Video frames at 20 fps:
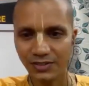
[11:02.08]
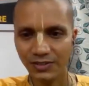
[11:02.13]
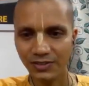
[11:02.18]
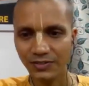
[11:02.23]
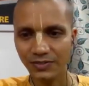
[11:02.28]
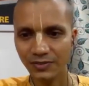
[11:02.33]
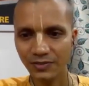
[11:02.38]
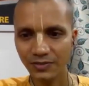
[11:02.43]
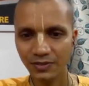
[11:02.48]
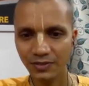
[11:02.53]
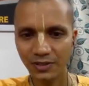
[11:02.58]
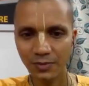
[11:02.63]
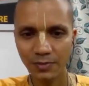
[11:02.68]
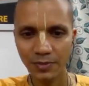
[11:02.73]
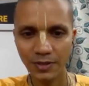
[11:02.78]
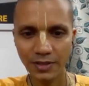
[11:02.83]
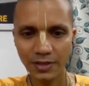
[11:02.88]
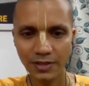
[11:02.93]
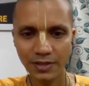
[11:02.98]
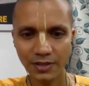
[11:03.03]
So
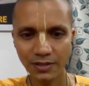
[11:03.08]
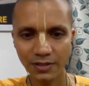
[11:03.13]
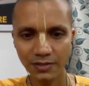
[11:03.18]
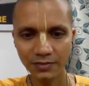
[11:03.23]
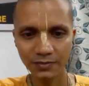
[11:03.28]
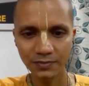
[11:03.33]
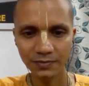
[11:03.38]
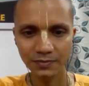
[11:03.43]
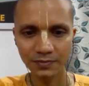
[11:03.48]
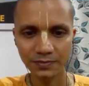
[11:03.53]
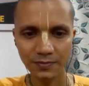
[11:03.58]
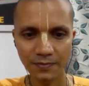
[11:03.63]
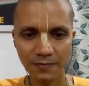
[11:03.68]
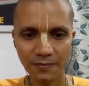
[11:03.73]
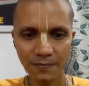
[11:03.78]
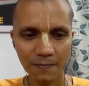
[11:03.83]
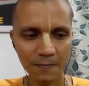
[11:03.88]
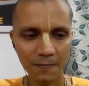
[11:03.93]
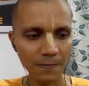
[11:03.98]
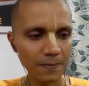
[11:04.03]
we'll begin now.
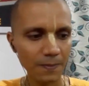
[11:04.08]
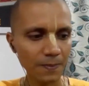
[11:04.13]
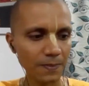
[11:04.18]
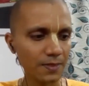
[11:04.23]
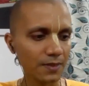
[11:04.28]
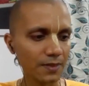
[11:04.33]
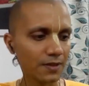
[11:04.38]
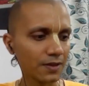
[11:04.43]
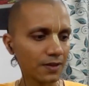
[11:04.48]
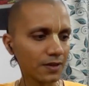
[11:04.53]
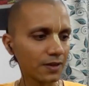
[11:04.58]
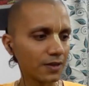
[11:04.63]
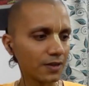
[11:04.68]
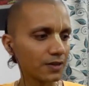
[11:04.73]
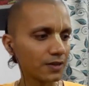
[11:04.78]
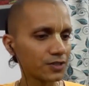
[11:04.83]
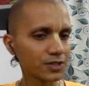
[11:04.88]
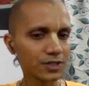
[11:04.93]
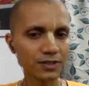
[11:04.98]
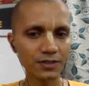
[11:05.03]
I'll
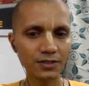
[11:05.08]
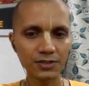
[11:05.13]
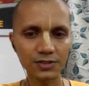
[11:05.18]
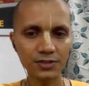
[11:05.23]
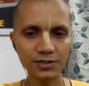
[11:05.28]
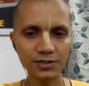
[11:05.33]
share the